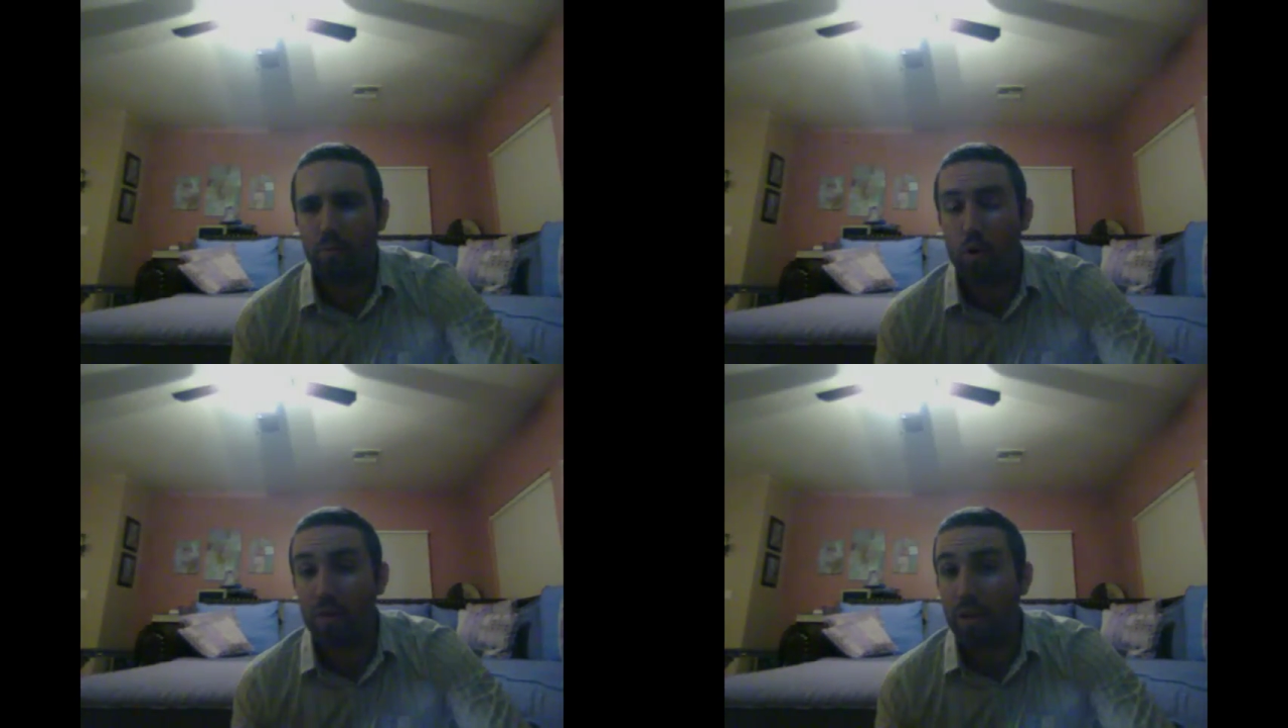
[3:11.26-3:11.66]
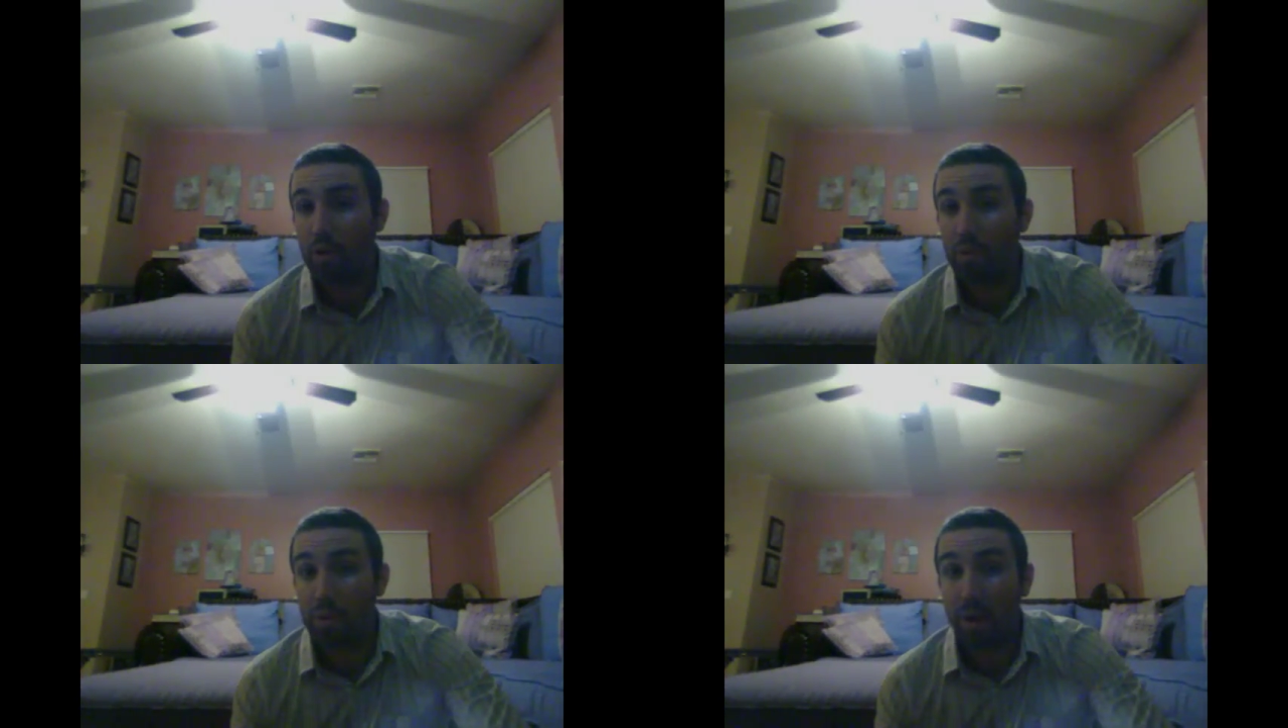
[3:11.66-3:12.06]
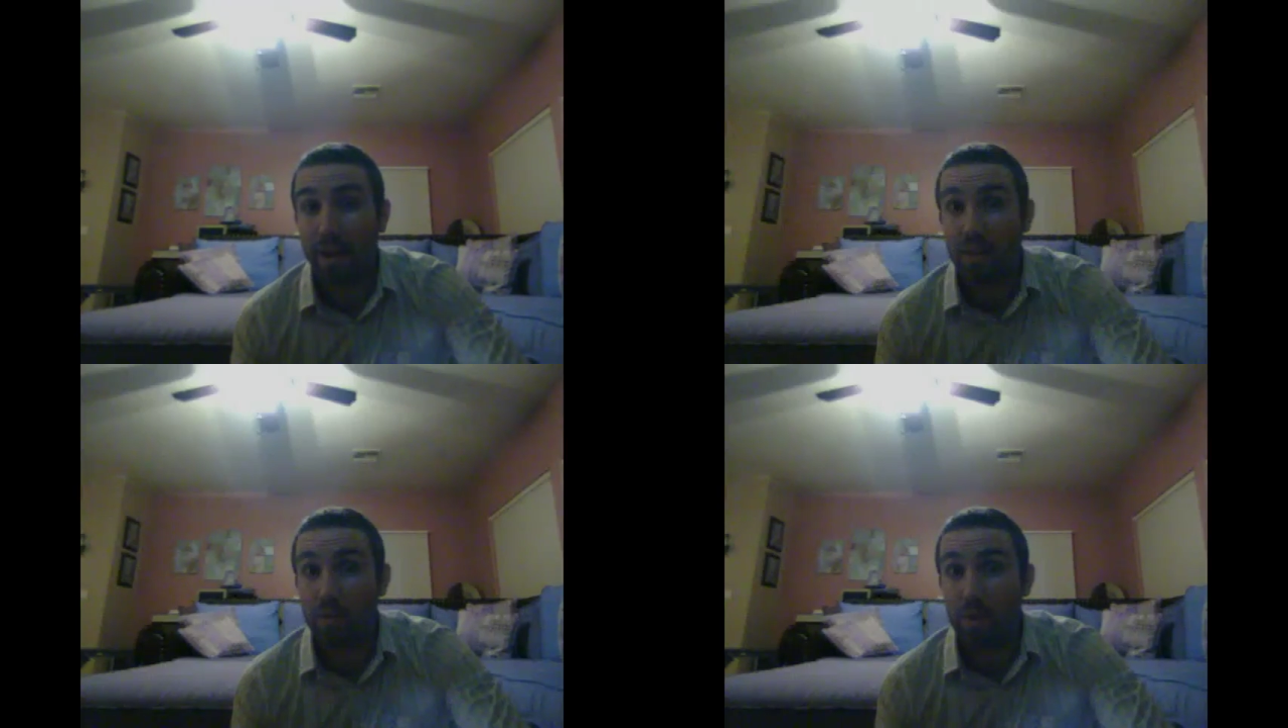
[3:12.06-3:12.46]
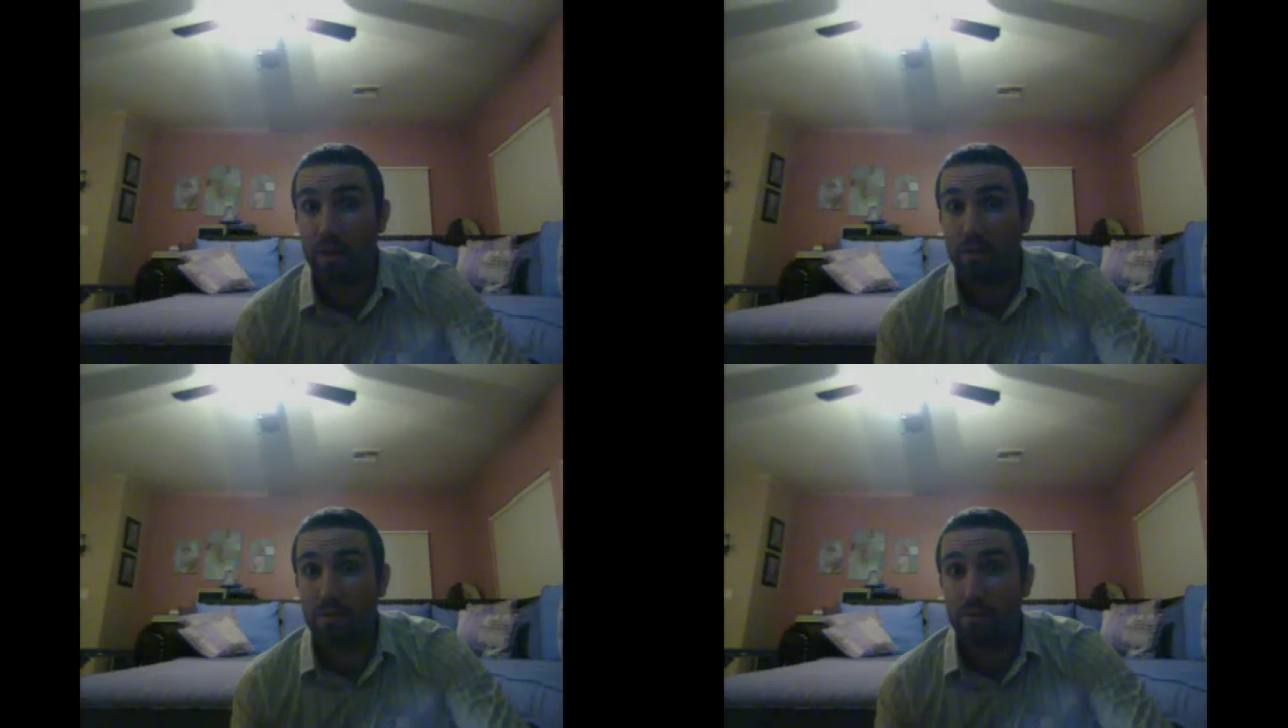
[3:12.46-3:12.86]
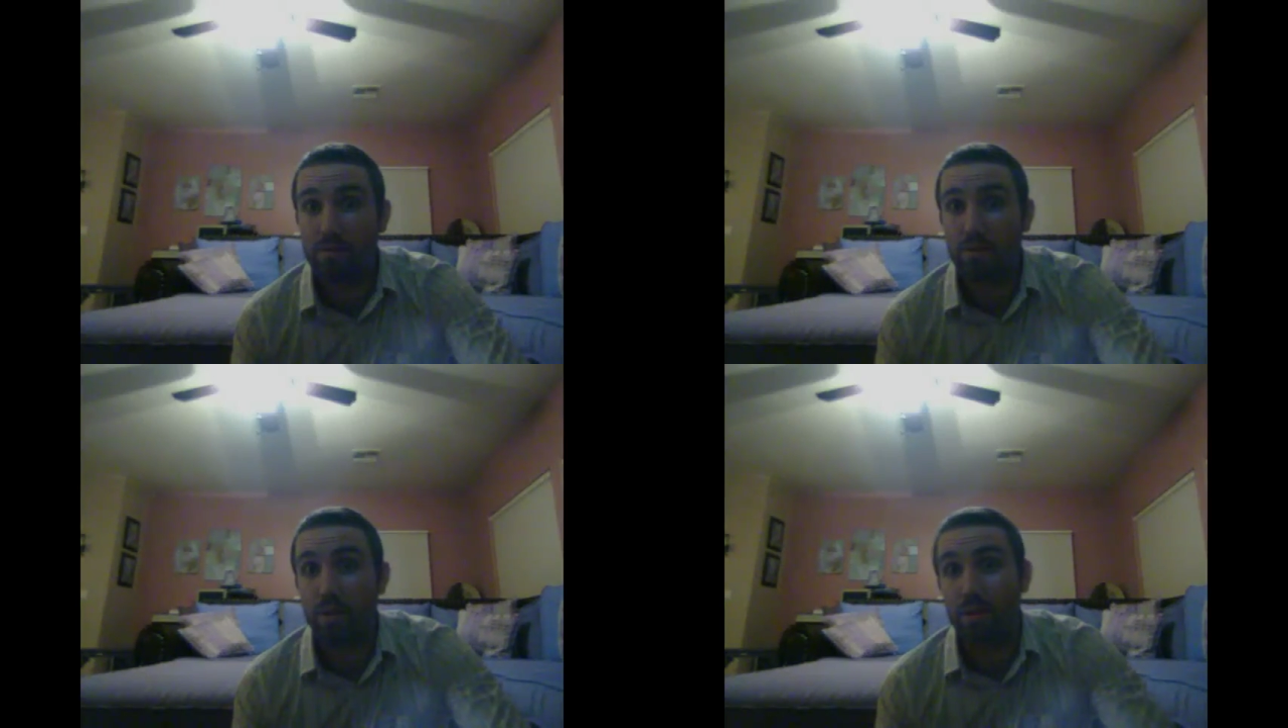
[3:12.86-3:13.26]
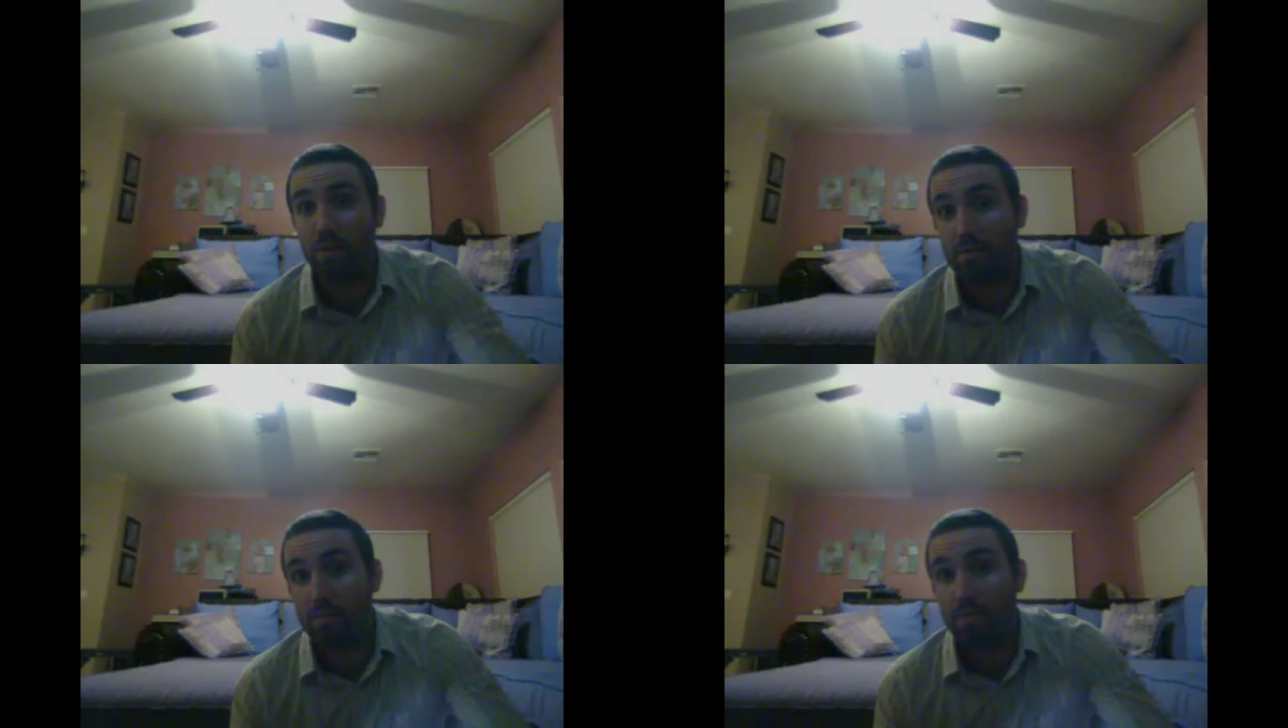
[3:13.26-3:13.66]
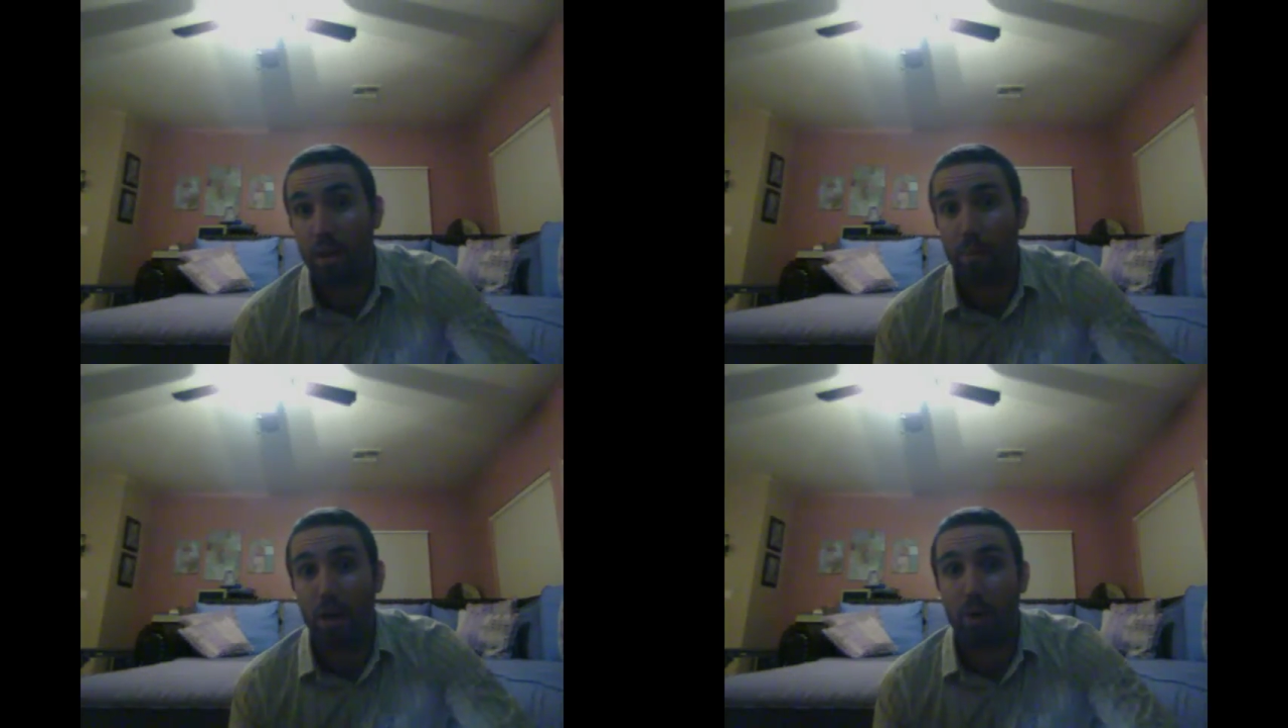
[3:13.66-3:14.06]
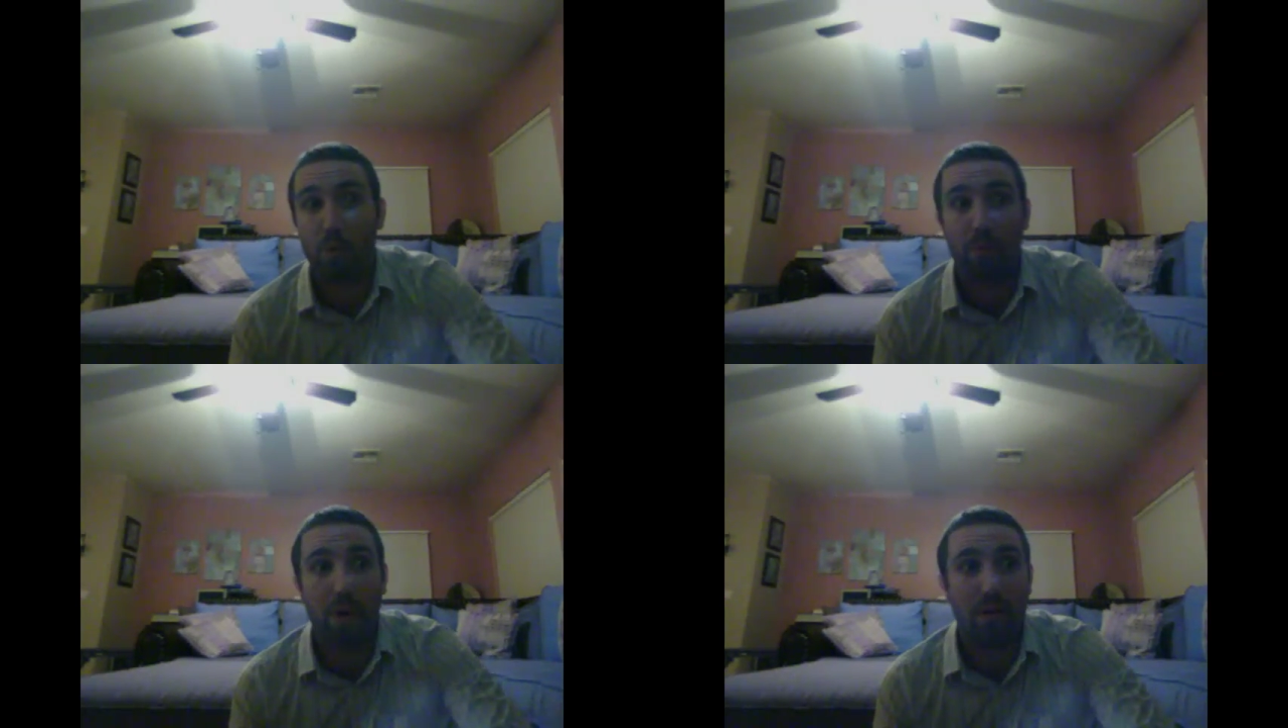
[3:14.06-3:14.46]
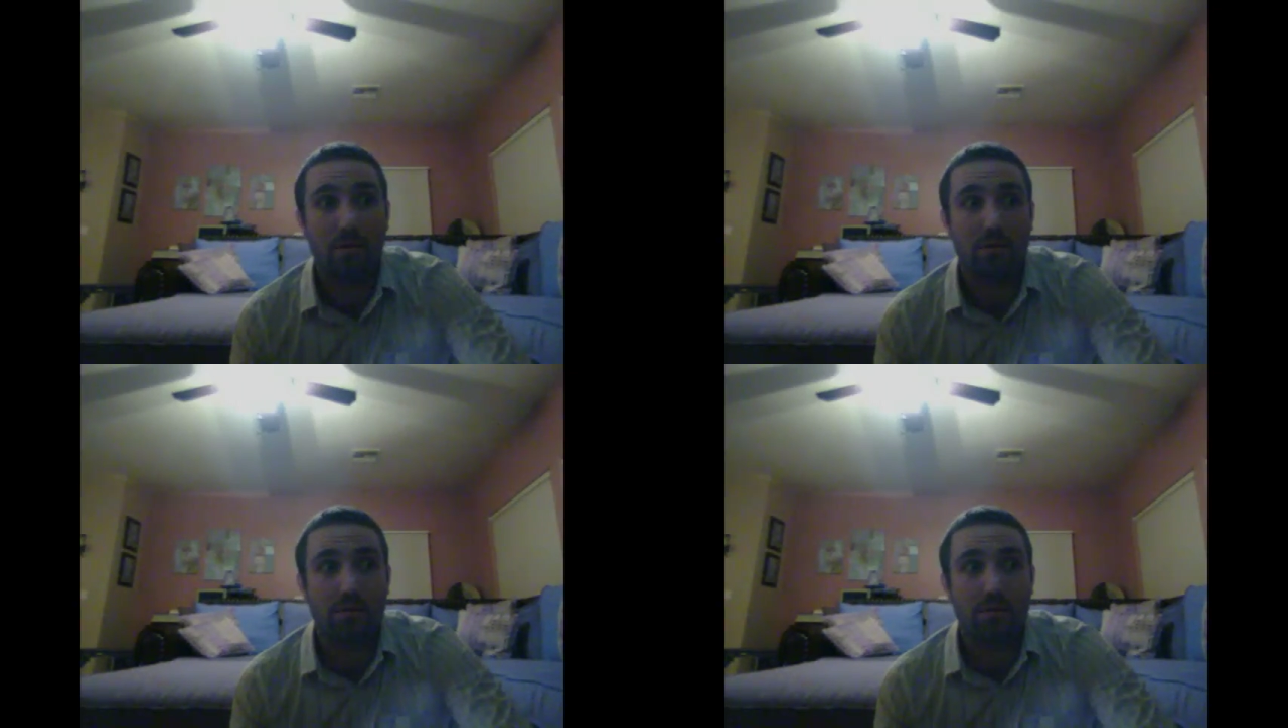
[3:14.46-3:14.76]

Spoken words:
Movie Guru 83 for coming up with me.